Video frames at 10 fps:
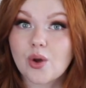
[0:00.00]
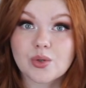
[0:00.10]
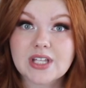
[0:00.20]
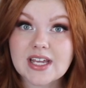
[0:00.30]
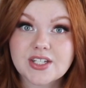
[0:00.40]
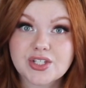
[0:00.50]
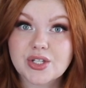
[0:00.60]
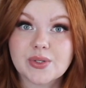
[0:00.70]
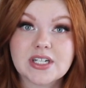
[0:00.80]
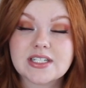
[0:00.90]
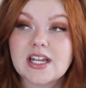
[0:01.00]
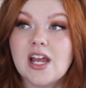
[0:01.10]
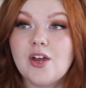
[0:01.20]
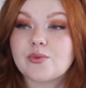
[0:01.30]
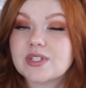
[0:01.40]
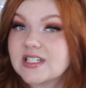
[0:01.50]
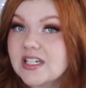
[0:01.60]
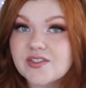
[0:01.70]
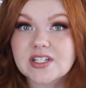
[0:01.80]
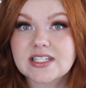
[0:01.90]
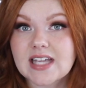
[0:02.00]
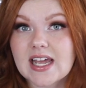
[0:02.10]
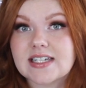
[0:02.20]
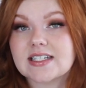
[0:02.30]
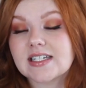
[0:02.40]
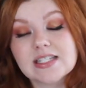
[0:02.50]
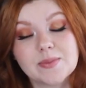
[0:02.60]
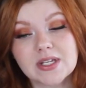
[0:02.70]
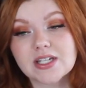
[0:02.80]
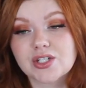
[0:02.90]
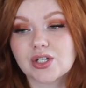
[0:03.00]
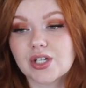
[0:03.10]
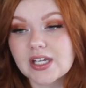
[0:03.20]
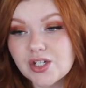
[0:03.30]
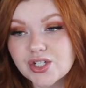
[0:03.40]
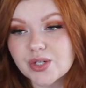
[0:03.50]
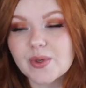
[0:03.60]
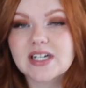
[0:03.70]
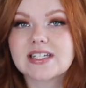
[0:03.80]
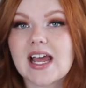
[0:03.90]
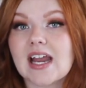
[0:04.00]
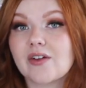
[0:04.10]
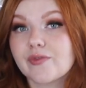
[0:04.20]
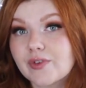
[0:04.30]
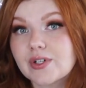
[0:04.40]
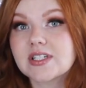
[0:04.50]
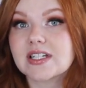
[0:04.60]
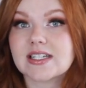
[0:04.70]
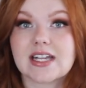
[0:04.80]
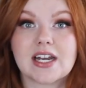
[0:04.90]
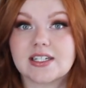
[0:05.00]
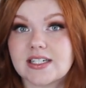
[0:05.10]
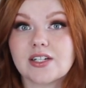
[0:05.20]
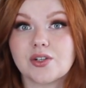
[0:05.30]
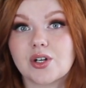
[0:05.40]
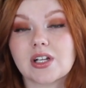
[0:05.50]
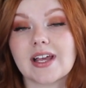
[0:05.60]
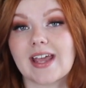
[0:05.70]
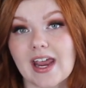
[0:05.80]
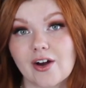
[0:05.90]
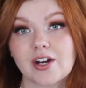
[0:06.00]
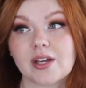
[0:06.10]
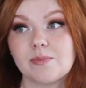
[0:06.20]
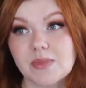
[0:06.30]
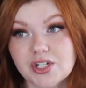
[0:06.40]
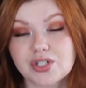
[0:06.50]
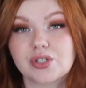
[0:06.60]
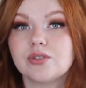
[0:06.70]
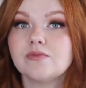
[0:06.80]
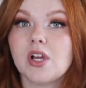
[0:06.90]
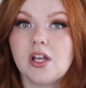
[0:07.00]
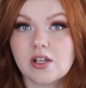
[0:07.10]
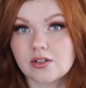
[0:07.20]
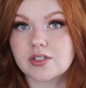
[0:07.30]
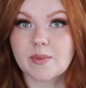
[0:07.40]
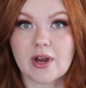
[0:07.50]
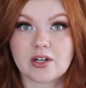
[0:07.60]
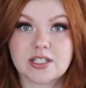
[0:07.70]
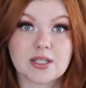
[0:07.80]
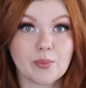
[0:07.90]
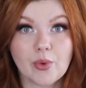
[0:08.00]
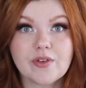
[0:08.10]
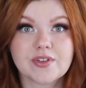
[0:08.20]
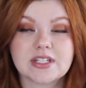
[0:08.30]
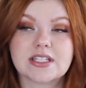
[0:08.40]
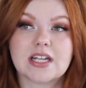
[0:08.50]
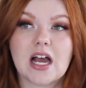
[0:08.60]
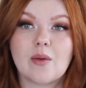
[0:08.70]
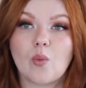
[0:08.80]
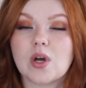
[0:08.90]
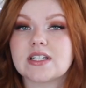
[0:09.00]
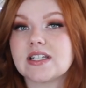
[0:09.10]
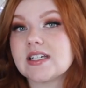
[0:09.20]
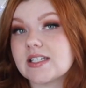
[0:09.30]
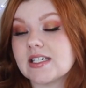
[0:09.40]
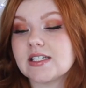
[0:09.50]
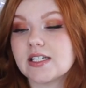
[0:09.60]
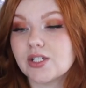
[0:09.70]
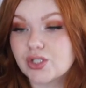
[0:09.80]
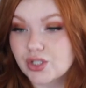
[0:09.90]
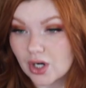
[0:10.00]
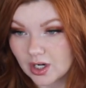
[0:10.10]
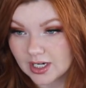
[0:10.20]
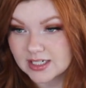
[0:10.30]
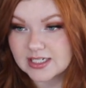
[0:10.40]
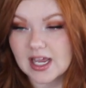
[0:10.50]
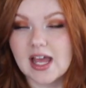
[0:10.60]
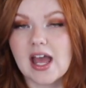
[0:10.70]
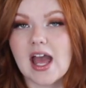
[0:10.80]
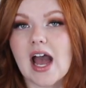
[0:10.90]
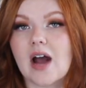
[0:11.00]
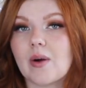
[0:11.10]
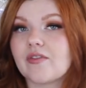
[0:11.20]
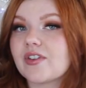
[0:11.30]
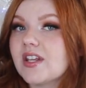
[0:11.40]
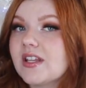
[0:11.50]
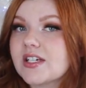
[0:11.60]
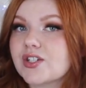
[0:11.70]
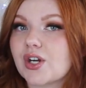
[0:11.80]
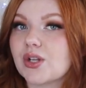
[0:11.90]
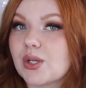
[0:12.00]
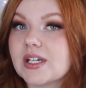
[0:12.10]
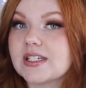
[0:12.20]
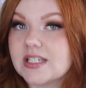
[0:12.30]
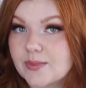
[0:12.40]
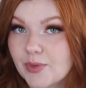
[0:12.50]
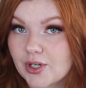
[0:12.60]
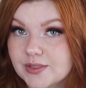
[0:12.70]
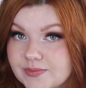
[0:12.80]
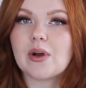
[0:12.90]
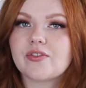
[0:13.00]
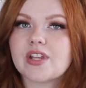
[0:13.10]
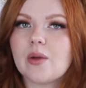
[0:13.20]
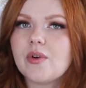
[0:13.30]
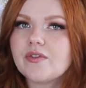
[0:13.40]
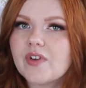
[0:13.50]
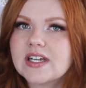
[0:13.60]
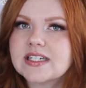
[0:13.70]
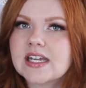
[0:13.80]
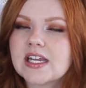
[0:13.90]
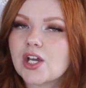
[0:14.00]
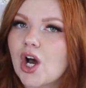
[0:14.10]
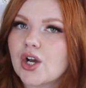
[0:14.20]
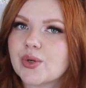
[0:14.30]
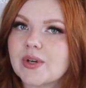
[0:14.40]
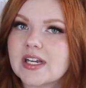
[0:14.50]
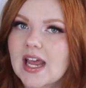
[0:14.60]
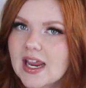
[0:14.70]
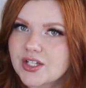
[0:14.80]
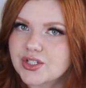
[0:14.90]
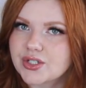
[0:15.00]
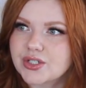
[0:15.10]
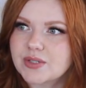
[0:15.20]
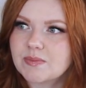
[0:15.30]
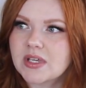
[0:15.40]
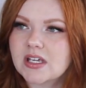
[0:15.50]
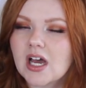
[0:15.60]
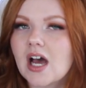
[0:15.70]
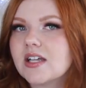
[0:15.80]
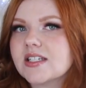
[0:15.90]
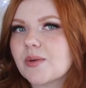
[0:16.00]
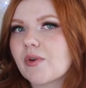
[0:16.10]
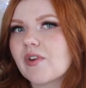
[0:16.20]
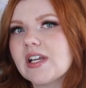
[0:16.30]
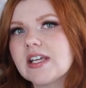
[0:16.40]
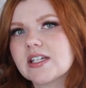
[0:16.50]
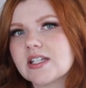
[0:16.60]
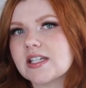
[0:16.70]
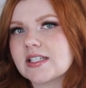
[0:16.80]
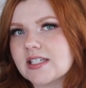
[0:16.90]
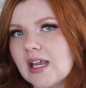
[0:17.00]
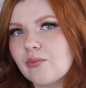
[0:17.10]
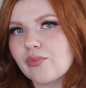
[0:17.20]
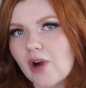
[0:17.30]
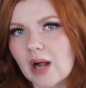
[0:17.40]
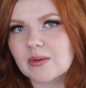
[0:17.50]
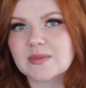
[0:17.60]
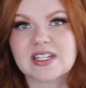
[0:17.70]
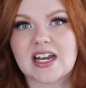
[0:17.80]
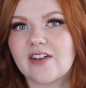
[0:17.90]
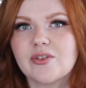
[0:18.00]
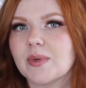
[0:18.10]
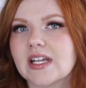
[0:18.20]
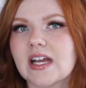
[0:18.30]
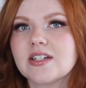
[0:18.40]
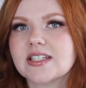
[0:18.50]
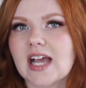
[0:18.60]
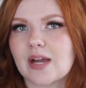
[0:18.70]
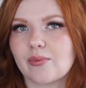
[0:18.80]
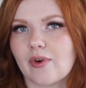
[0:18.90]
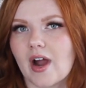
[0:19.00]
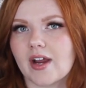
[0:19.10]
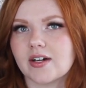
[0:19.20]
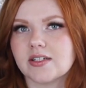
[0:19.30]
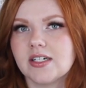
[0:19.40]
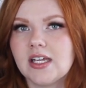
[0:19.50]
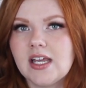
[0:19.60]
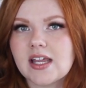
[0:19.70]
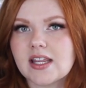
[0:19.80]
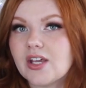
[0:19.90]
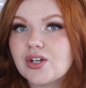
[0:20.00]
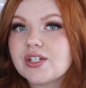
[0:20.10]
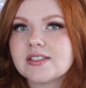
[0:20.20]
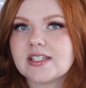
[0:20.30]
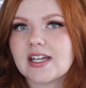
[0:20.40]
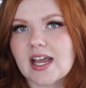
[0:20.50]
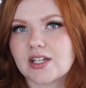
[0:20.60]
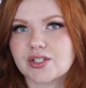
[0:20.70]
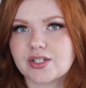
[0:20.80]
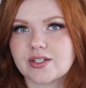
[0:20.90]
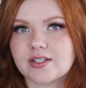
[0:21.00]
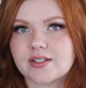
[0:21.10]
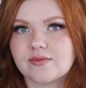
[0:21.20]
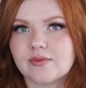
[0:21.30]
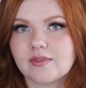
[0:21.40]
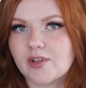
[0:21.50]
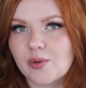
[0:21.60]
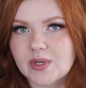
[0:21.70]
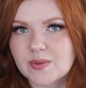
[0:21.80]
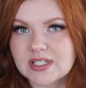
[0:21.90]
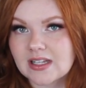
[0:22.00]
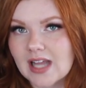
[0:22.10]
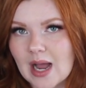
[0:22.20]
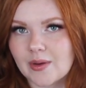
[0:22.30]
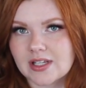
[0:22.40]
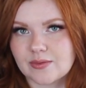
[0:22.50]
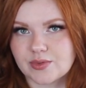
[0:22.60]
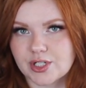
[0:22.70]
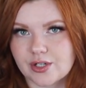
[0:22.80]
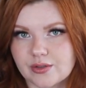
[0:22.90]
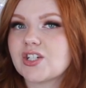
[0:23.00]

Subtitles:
the cold case unit received this case, they did begin to look into it, and at first they said it did look like Eric Mitchell, Tamara's boyfriend at the time, was the intended target. However, then they started looking deeper. However, they weren't finding any concrete answers because they were running into the same problems that everybody else had prior. They couldn't get answers. Nobody was allowing them to.